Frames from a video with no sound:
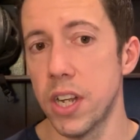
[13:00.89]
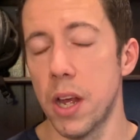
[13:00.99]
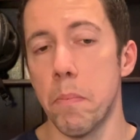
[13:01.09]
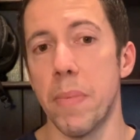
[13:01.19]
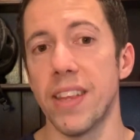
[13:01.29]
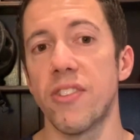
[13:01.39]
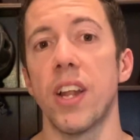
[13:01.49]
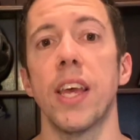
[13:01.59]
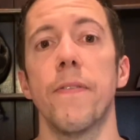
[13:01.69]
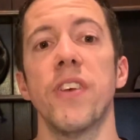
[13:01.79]

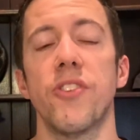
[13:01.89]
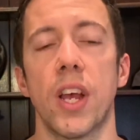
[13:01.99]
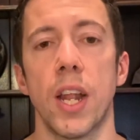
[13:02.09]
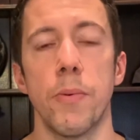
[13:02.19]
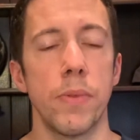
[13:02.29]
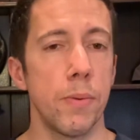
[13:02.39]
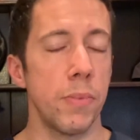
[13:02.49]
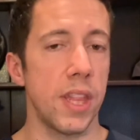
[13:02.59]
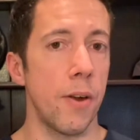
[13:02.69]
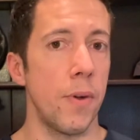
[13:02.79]
mentally, physically, and with
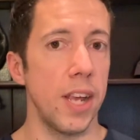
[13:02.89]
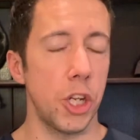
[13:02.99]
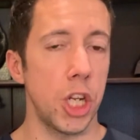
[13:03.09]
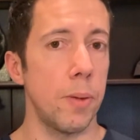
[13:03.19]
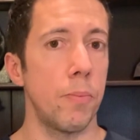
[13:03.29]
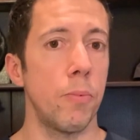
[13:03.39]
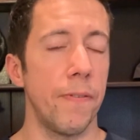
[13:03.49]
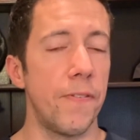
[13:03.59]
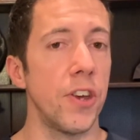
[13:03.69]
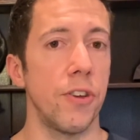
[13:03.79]
their relationship with
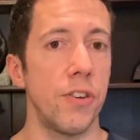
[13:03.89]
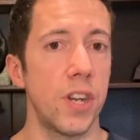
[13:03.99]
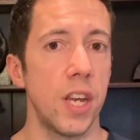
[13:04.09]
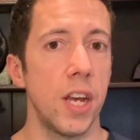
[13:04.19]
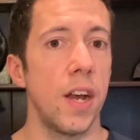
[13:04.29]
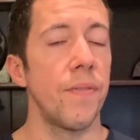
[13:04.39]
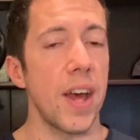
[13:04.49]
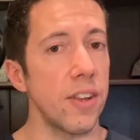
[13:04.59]
food, that's